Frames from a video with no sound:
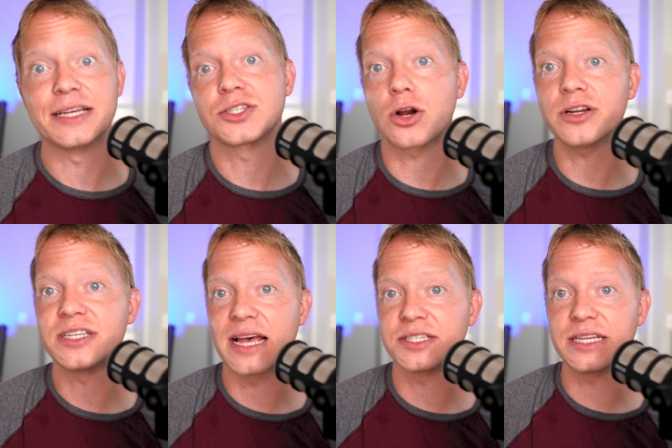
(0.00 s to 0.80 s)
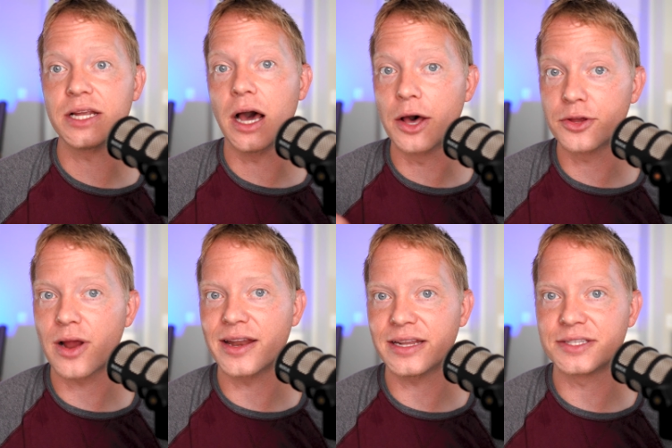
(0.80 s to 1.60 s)
I started testing other
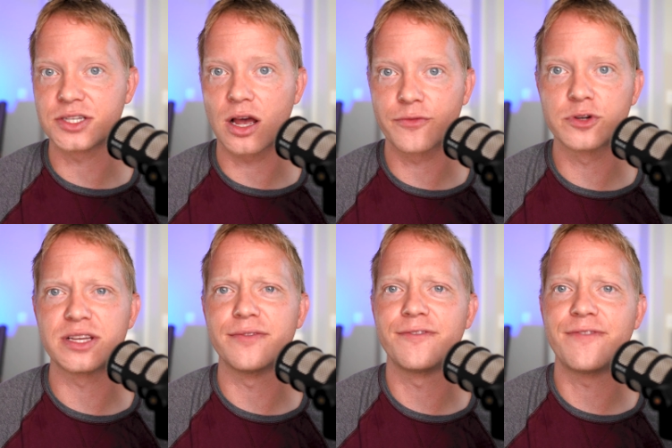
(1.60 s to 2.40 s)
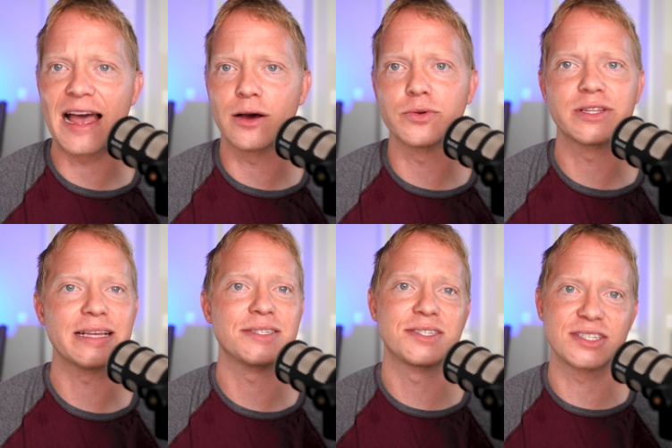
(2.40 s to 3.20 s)
editing softwares and found
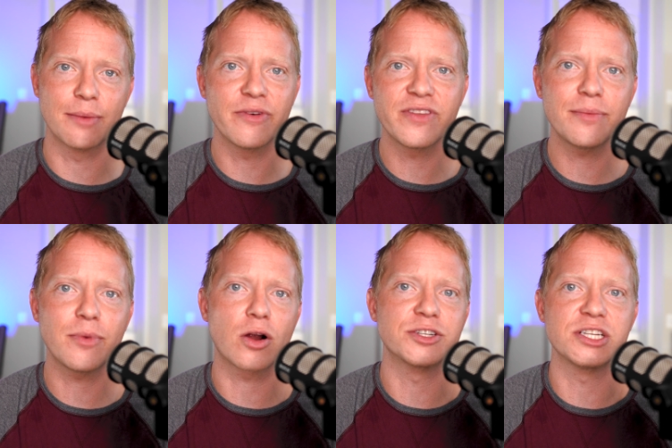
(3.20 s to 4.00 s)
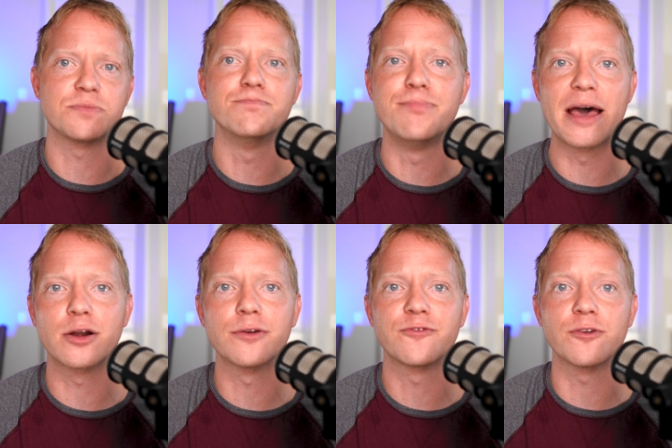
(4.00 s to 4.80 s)
that some of them are just
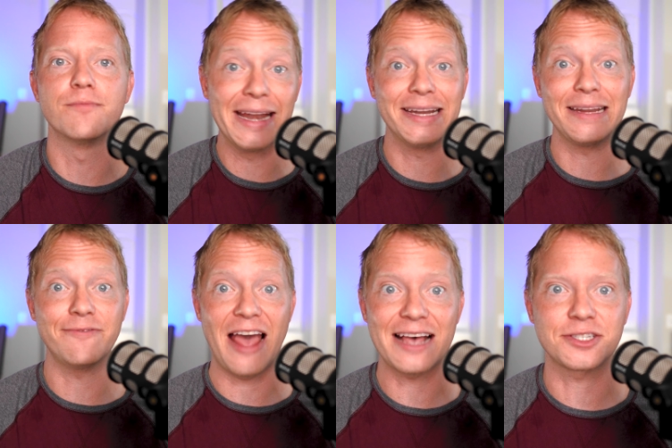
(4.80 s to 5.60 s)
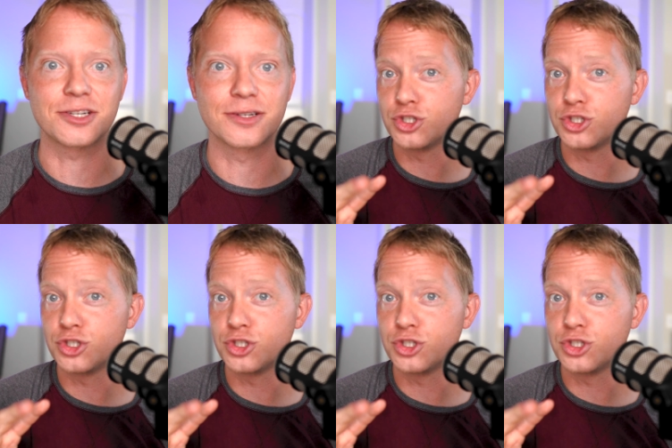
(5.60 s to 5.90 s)
better for editing faster.